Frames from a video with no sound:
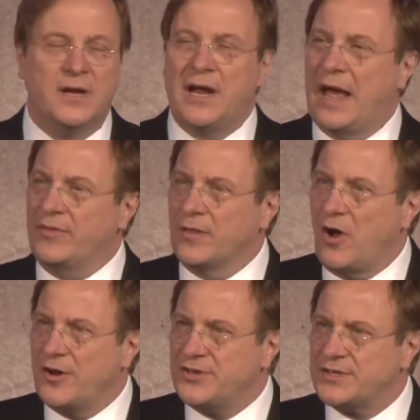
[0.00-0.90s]
and the
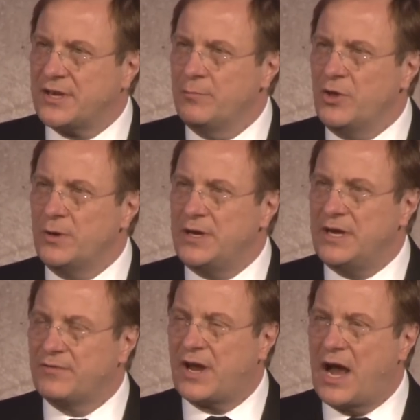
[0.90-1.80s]
largest community
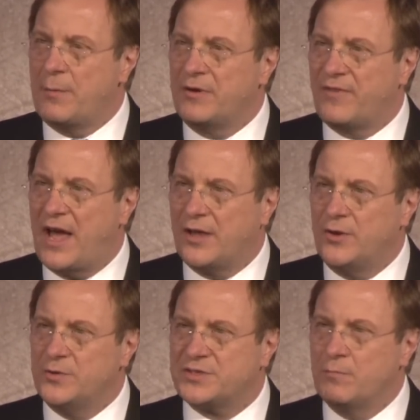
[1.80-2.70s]
of common
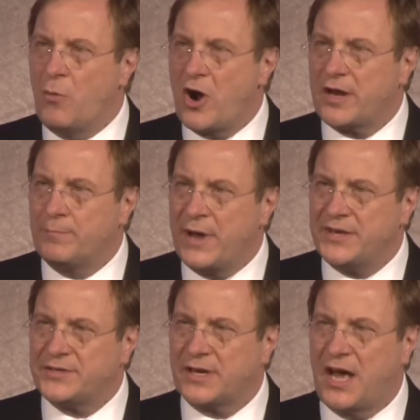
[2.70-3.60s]
values,
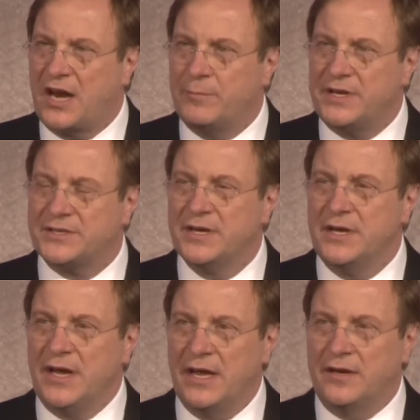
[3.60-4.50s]
market-based economies,
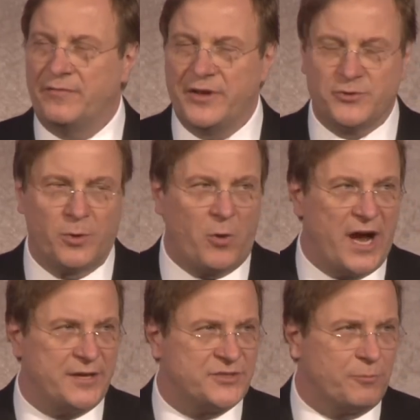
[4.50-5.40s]
individual
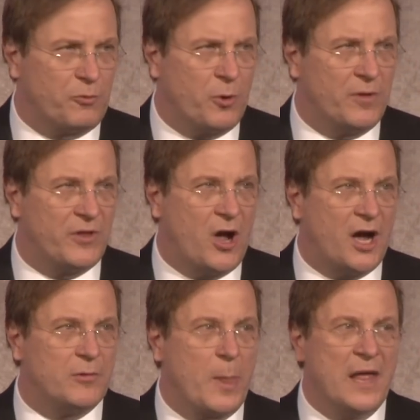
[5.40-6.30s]
rights, and rule of law.
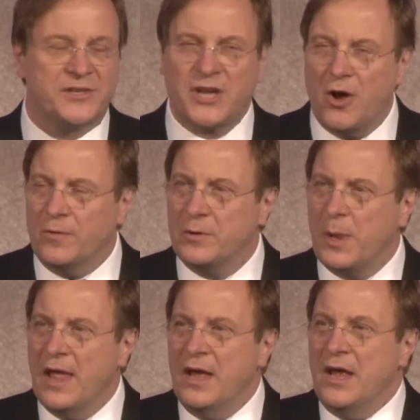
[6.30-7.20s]
So
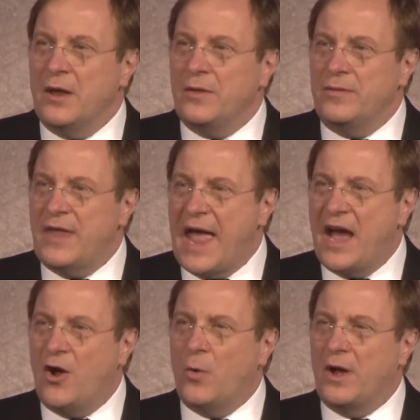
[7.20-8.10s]

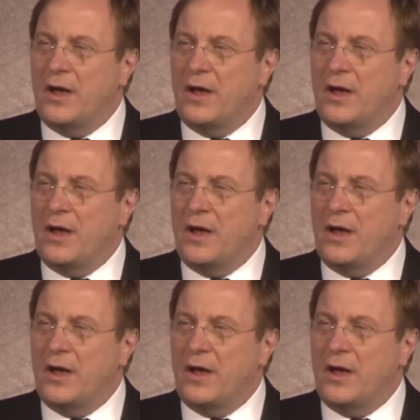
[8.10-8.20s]
now